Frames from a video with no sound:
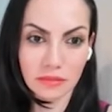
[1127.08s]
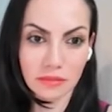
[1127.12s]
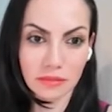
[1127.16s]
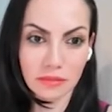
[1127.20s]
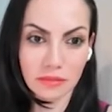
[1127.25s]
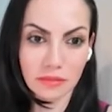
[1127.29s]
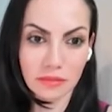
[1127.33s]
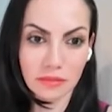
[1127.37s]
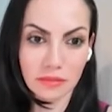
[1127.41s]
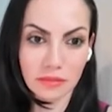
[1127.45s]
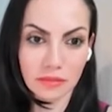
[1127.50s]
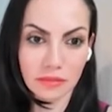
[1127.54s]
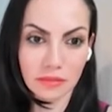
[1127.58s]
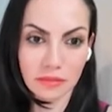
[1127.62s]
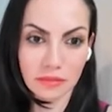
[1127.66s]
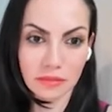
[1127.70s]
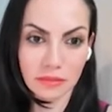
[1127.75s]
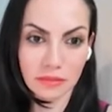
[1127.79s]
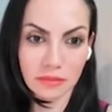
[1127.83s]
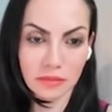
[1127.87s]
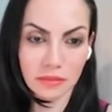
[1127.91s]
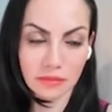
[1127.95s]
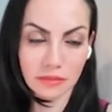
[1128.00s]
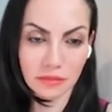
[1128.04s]

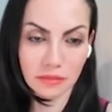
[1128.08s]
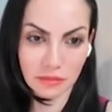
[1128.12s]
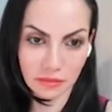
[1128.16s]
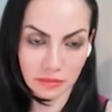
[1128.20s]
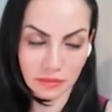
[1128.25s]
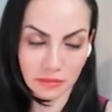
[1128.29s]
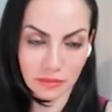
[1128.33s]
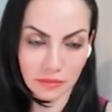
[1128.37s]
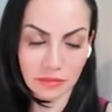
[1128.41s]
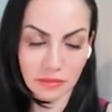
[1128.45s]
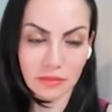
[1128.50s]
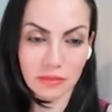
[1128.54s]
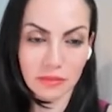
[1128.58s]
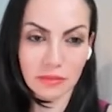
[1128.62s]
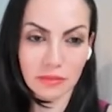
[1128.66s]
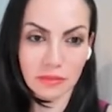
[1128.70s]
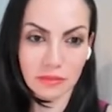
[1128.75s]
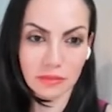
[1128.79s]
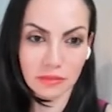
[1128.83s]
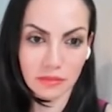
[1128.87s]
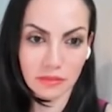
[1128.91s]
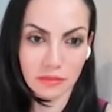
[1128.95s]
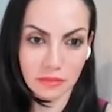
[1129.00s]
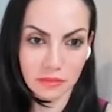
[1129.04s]

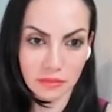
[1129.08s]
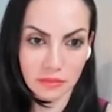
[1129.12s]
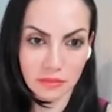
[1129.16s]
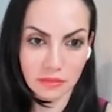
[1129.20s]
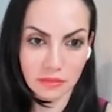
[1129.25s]
This person isn't speaking.